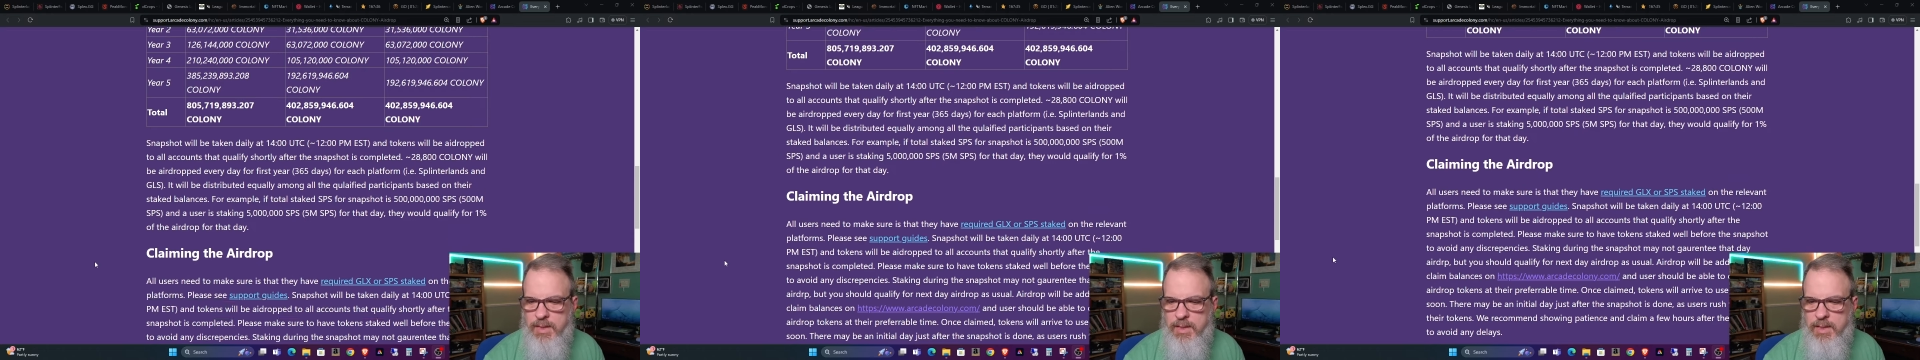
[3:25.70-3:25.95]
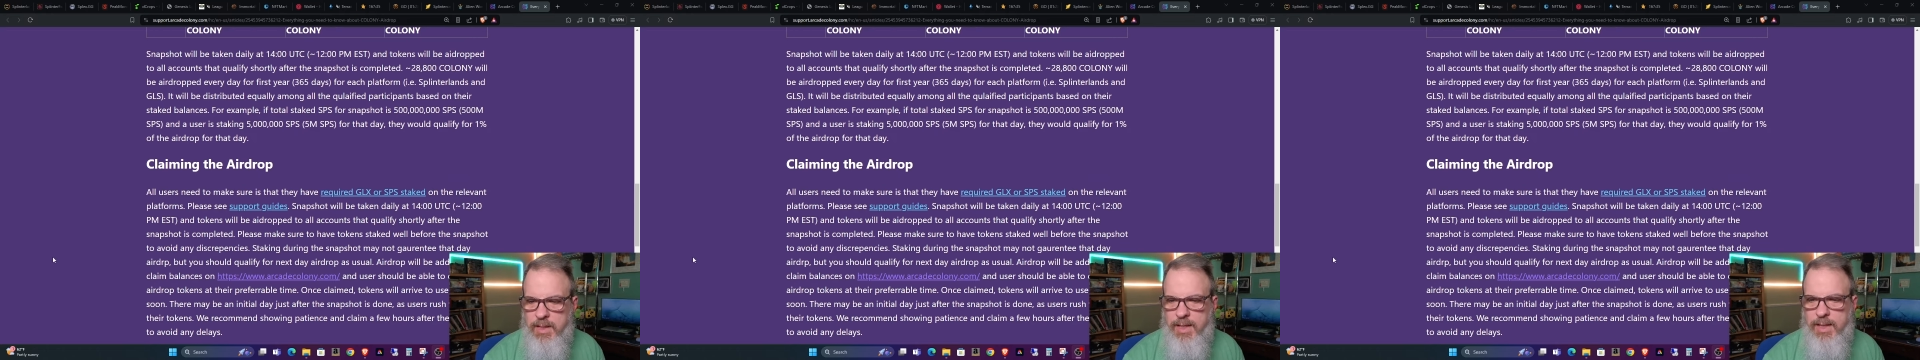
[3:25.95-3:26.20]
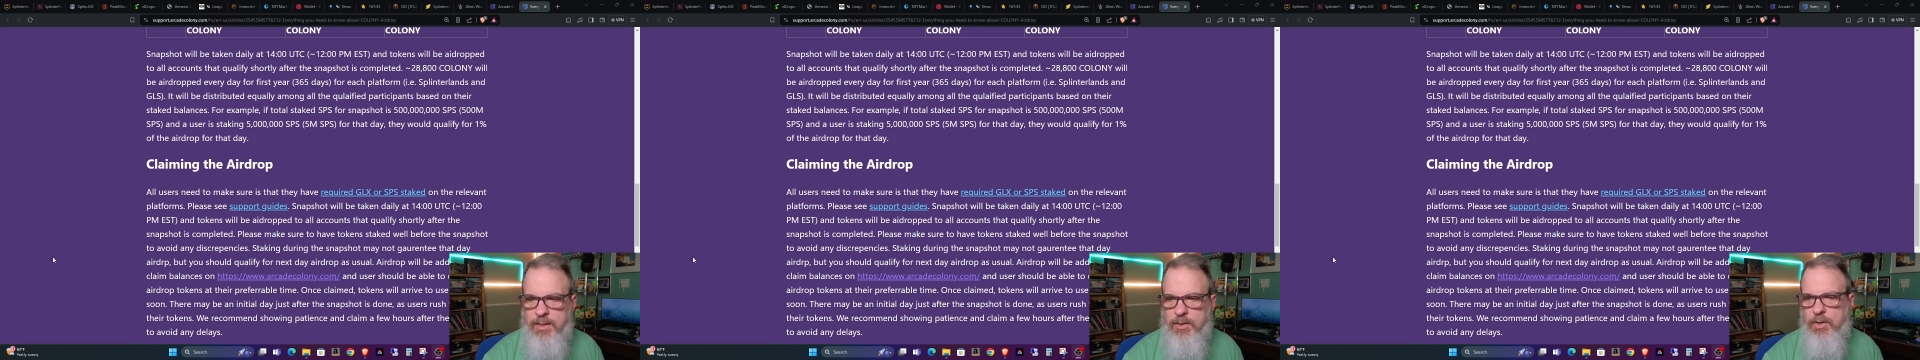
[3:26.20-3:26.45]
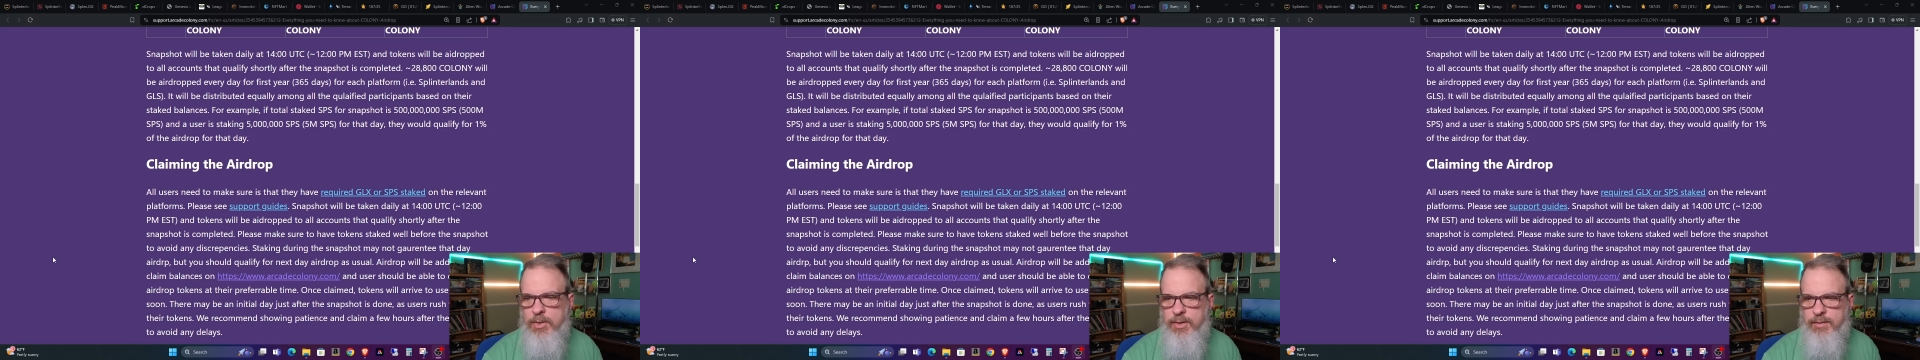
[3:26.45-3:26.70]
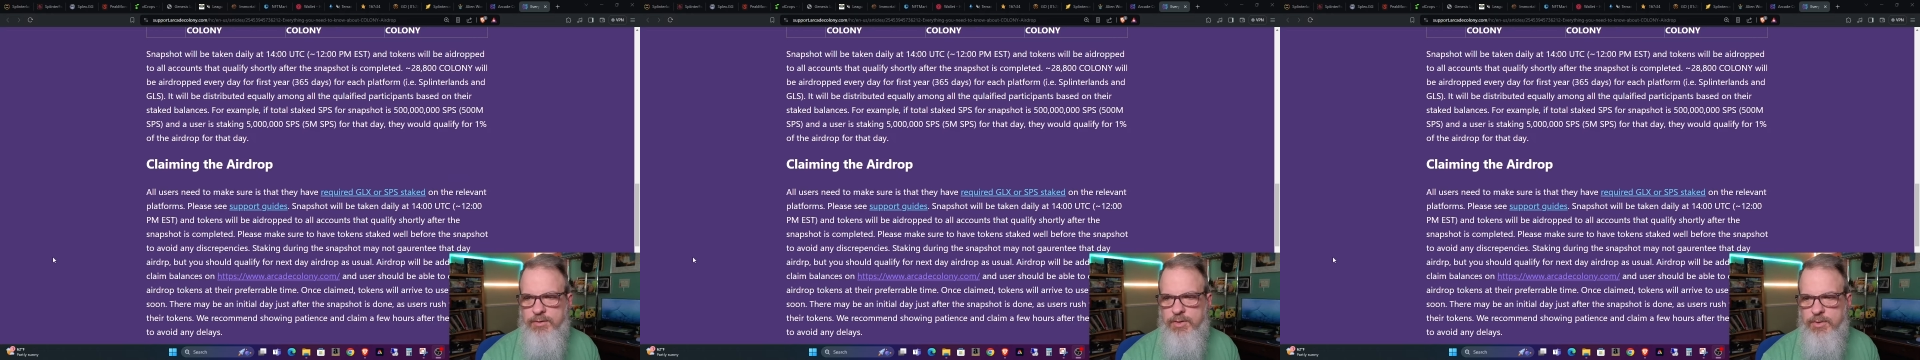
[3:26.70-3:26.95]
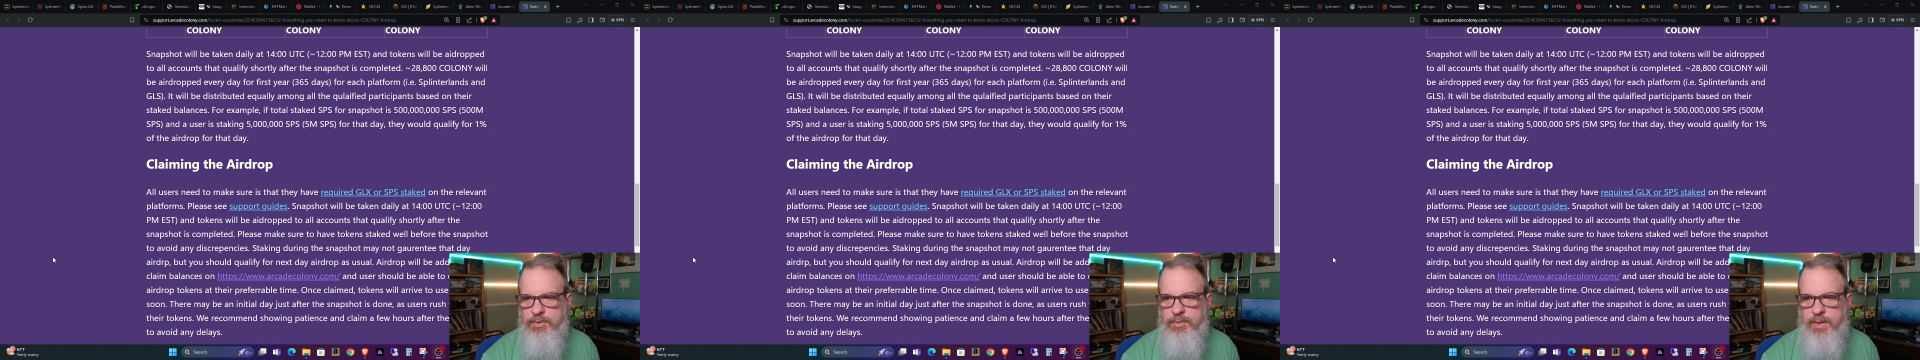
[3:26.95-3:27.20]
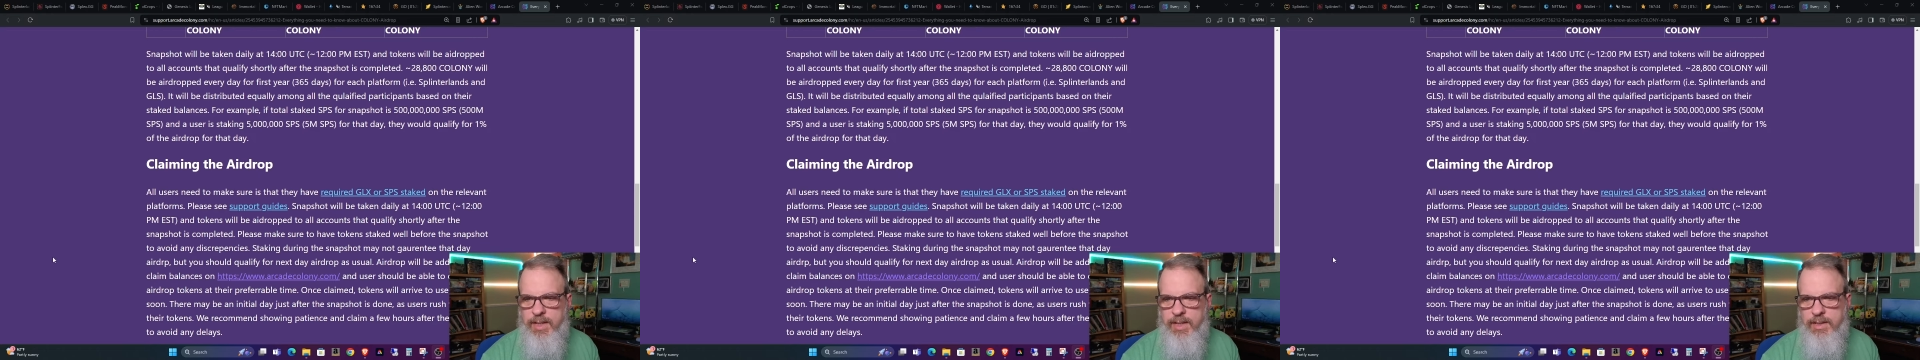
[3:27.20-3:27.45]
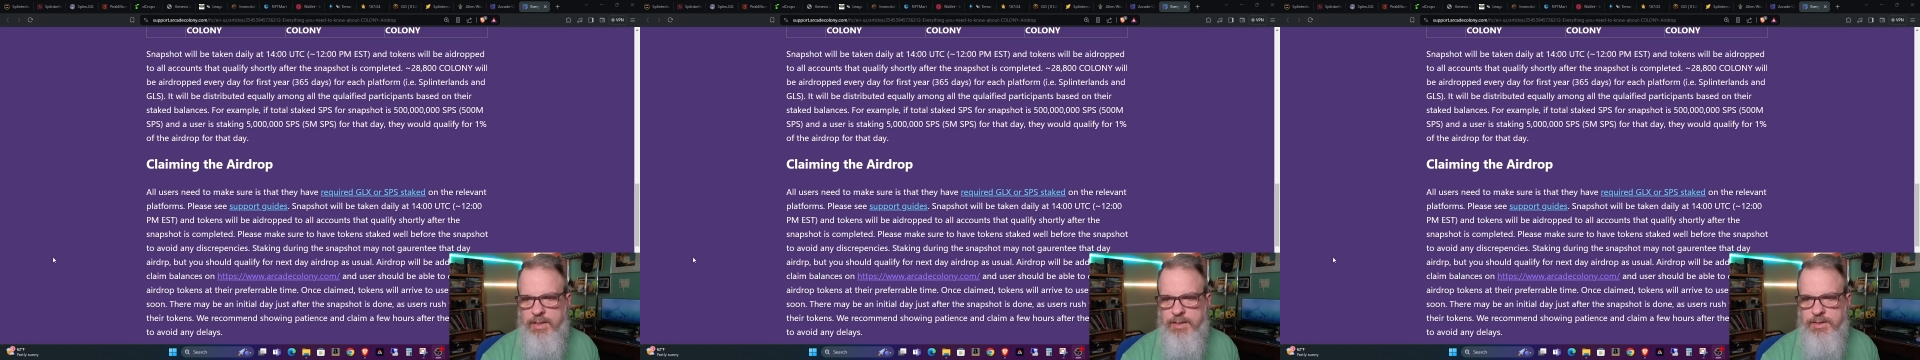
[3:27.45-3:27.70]
And all you have to do
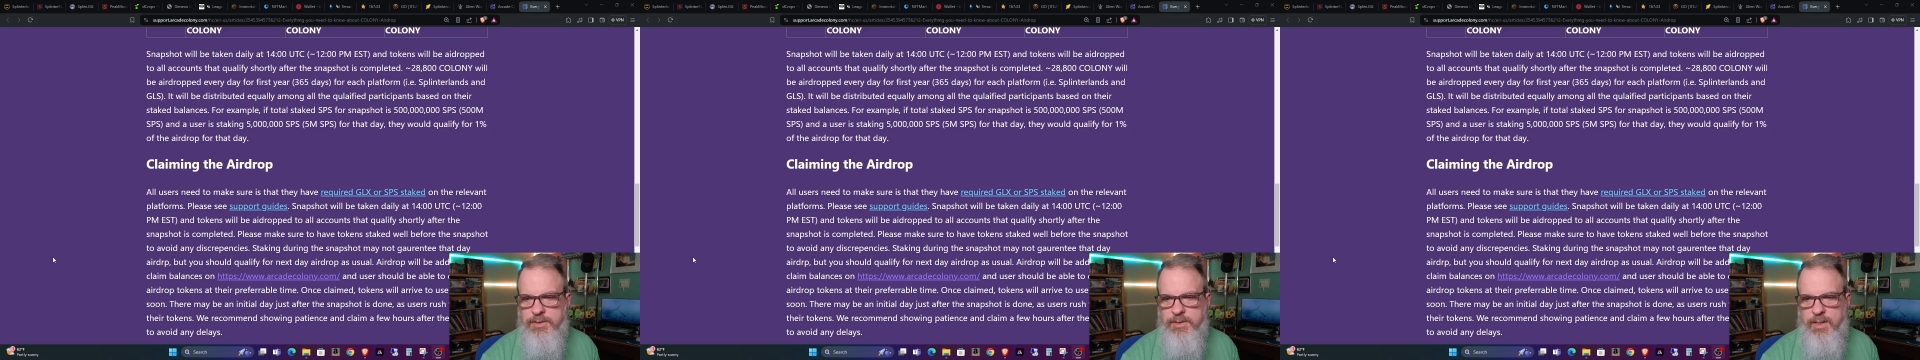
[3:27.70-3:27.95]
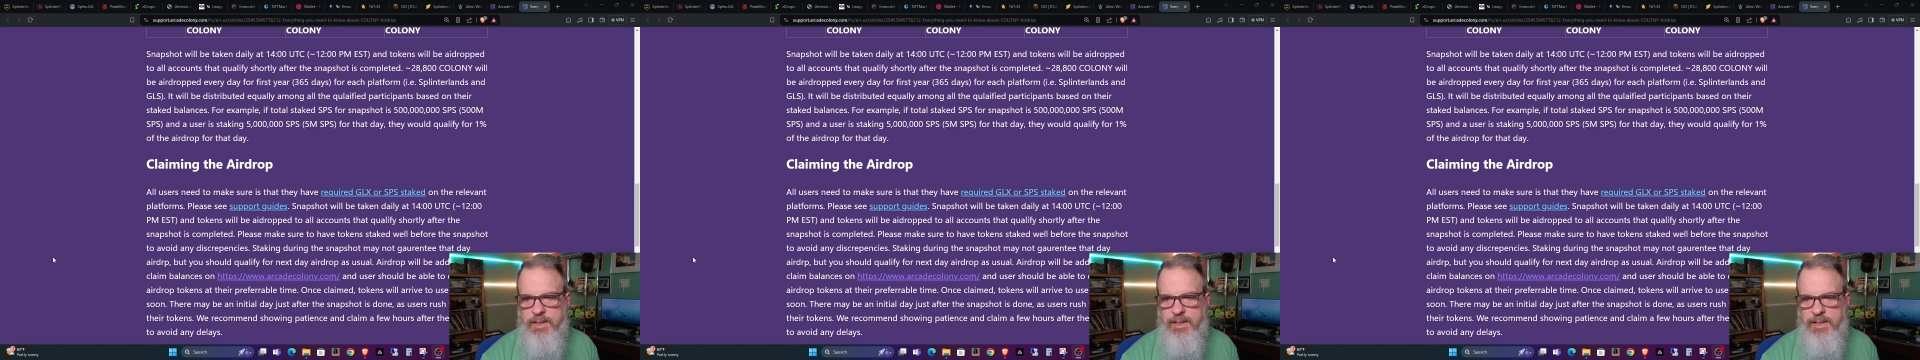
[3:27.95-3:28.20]
is uh,